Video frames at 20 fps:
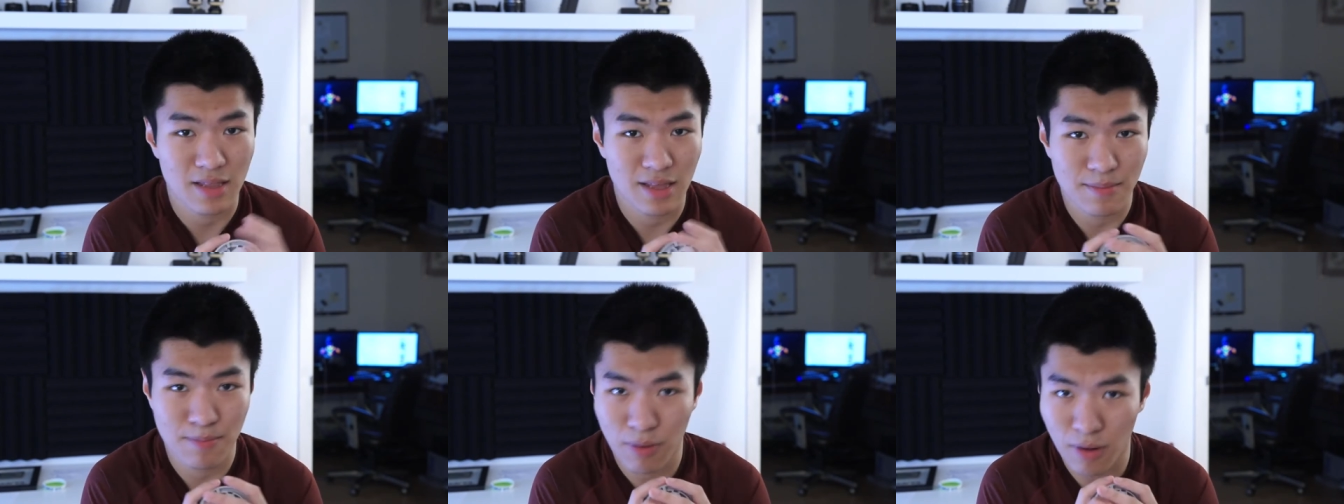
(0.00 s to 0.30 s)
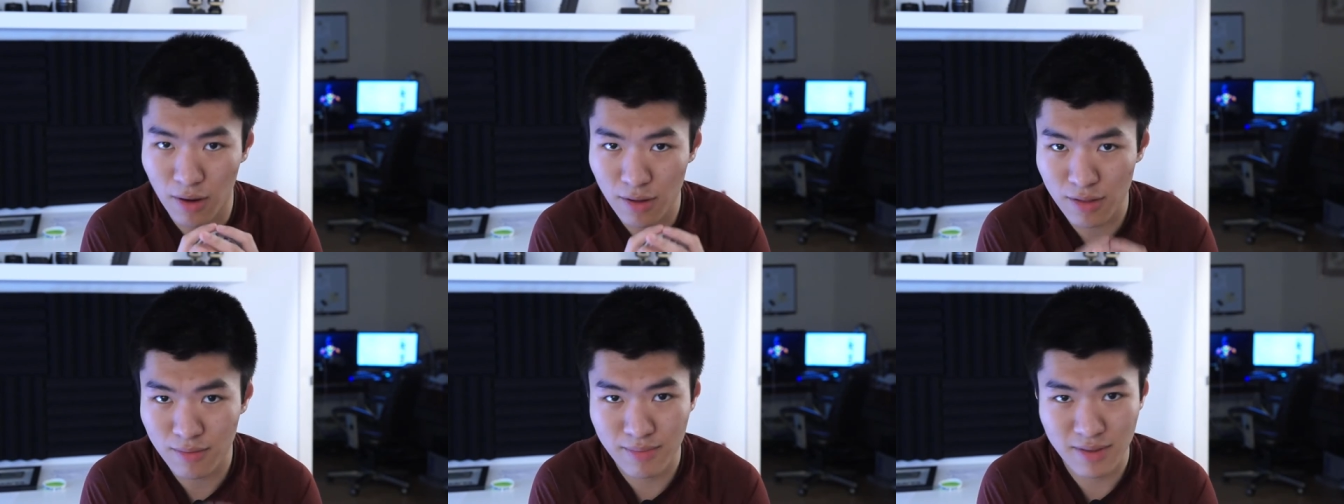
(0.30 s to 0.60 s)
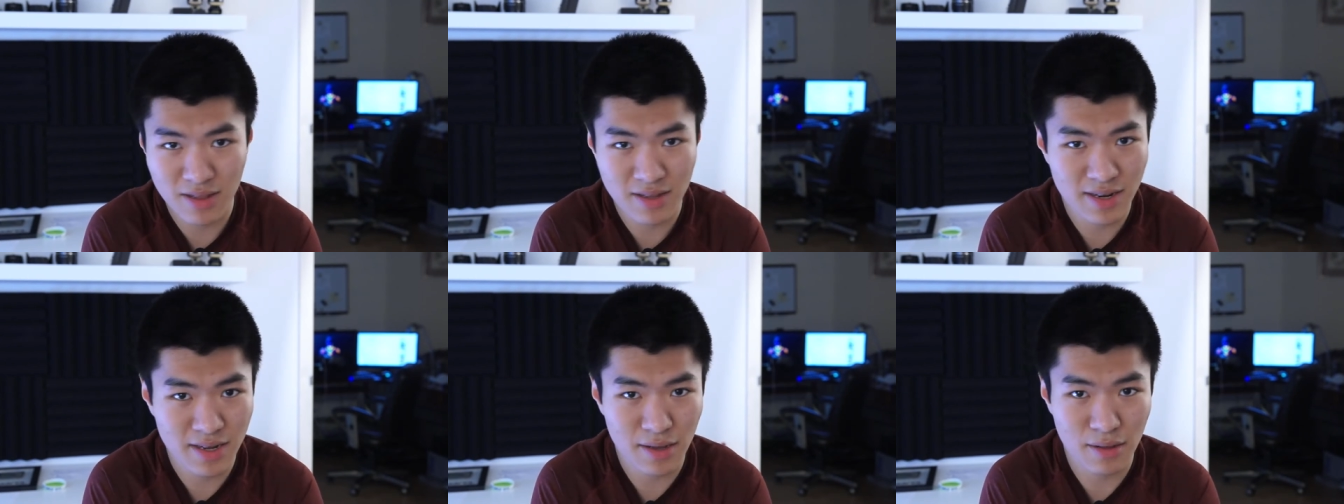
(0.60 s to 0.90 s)
The
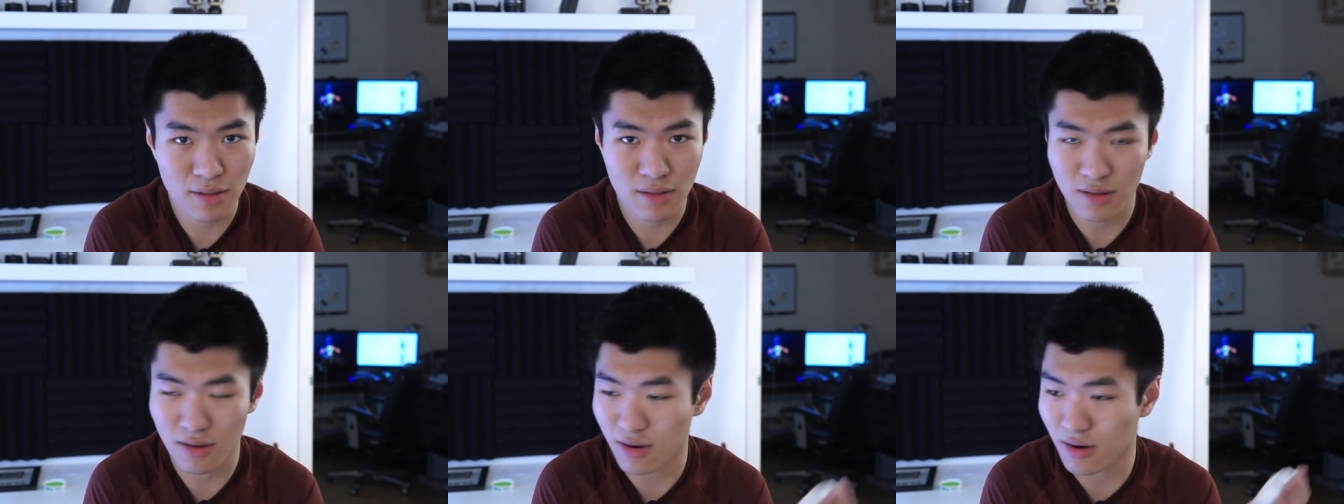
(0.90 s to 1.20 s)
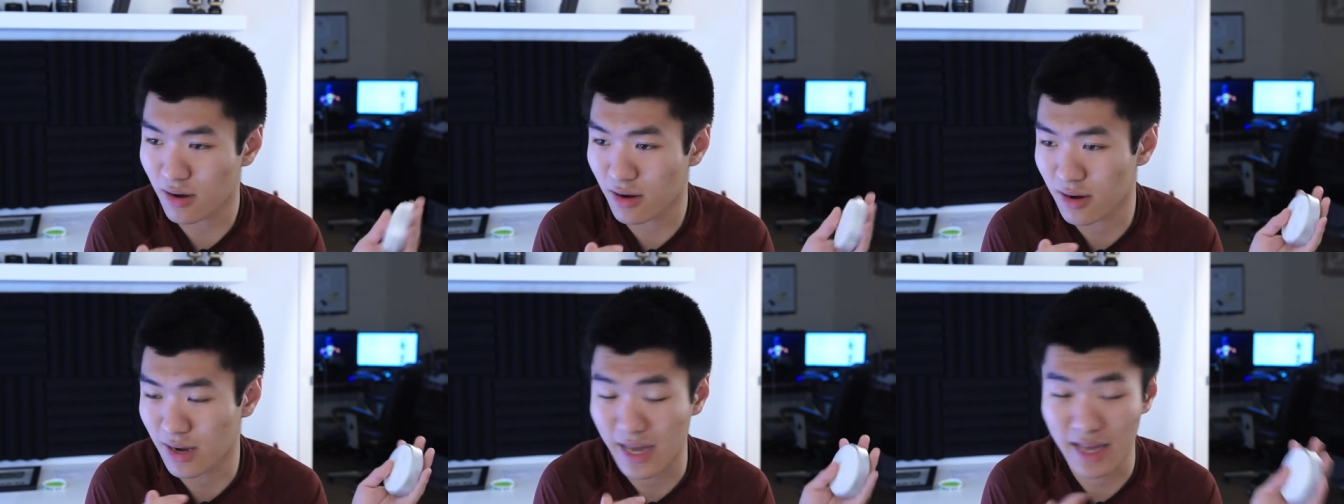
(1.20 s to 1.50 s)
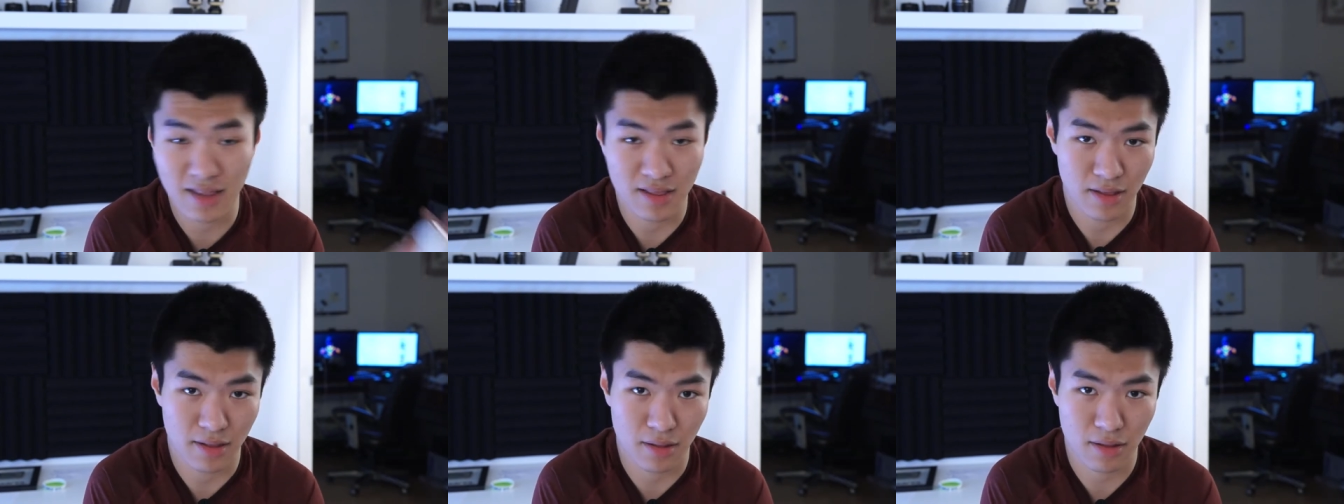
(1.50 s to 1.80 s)
possibilities are
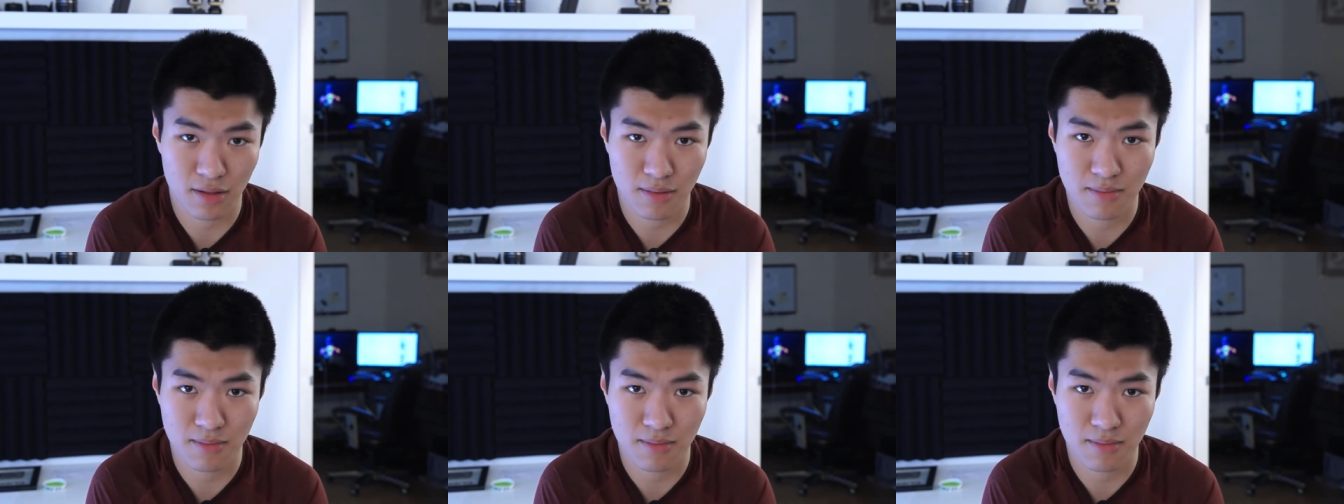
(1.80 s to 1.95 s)
endless.